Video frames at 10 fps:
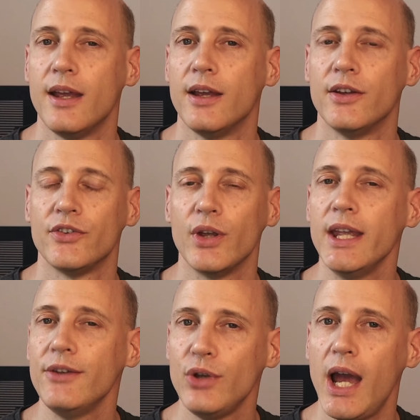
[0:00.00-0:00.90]
So
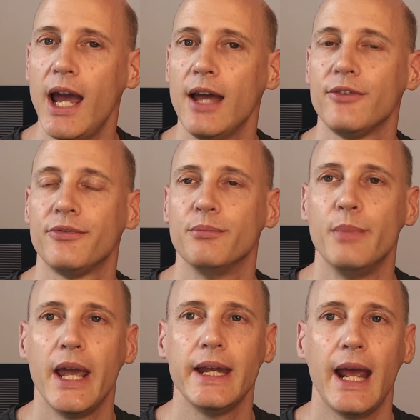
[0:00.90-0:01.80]
if you have
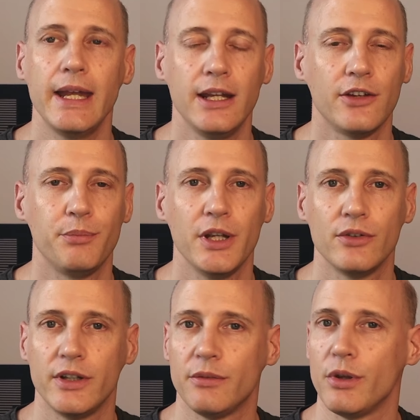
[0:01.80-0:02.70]
made any
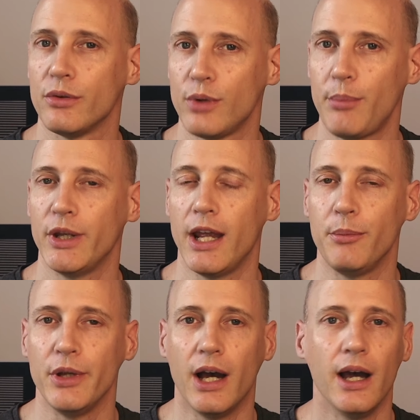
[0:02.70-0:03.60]
experience with
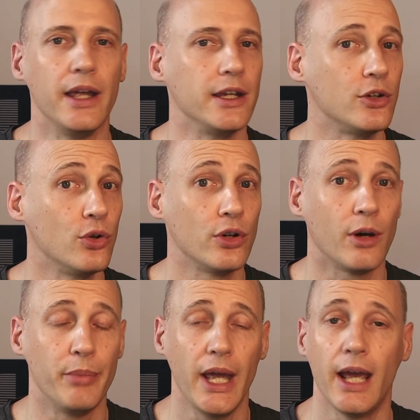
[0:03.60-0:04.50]
RapidAPI, good or
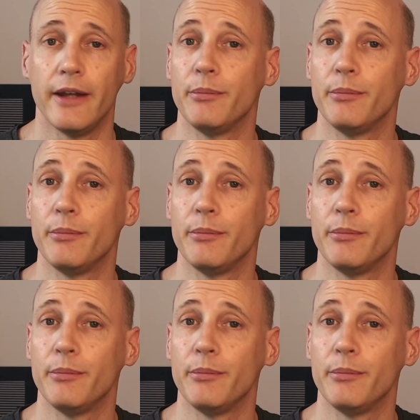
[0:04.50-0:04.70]
bad,